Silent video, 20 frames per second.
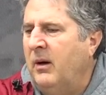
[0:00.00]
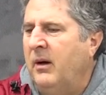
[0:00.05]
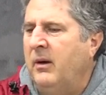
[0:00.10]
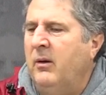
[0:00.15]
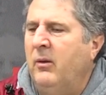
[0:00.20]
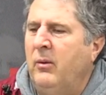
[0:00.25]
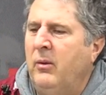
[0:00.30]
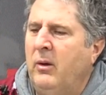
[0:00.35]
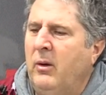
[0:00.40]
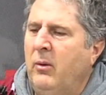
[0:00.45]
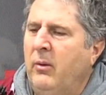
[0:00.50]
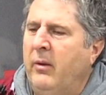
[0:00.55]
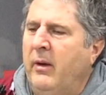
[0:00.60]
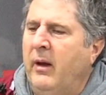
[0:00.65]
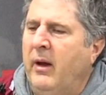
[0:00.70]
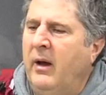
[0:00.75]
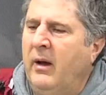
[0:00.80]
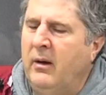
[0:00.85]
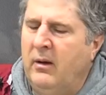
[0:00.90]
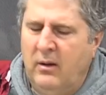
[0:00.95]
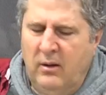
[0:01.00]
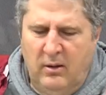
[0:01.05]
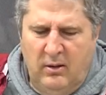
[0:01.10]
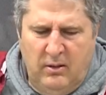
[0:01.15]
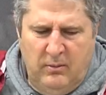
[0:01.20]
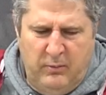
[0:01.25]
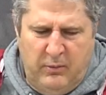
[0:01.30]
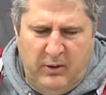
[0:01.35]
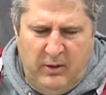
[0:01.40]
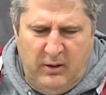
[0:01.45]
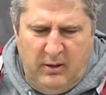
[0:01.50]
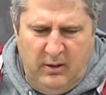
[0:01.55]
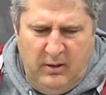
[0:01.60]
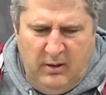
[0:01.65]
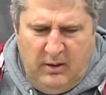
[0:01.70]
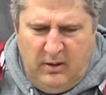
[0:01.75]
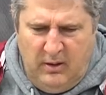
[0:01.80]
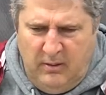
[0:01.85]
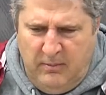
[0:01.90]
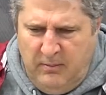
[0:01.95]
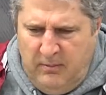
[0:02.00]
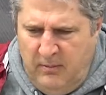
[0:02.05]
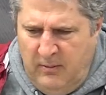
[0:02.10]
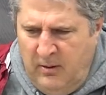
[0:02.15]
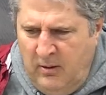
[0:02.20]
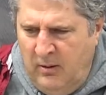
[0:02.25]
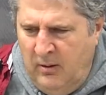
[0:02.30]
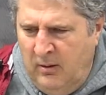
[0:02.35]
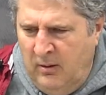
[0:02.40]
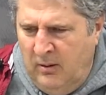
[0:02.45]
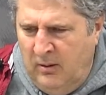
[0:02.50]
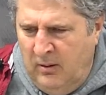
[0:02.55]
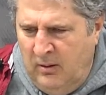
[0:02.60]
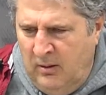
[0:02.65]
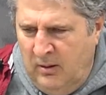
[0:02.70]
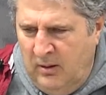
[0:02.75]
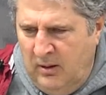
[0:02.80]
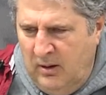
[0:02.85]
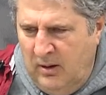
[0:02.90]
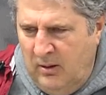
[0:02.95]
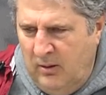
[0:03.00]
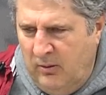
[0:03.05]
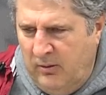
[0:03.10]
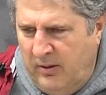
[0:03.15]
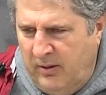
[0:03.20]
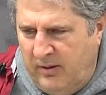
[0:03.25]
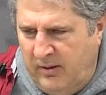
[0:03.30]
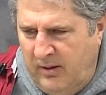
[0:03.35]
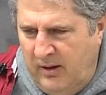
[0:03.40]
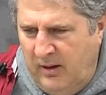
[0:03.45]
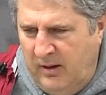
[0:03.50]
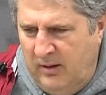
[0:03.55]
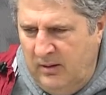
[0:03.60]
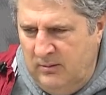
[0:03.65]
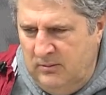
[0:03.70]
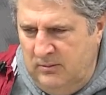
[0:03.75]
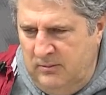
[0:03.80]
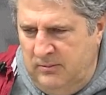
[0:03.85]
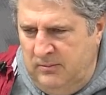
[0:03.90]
don't know that. But, you know, the thing